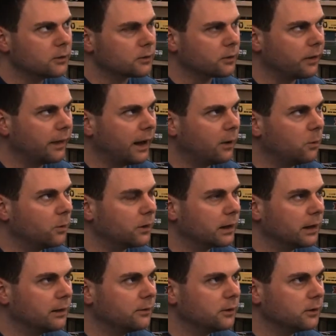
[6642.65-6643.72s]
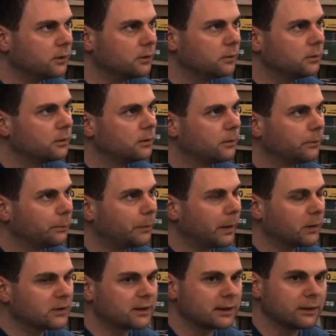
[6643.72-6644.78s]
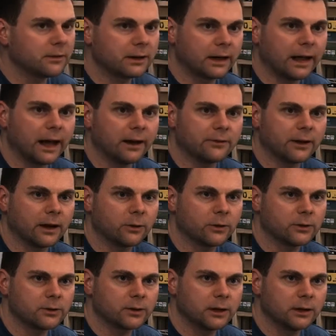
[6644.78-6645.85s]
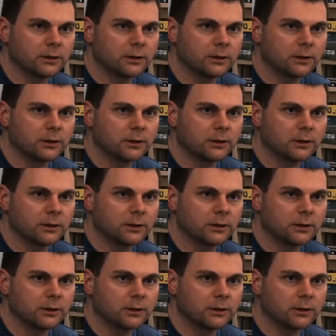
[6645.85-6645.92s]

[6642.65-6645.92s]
So that will give you about 7.5 hours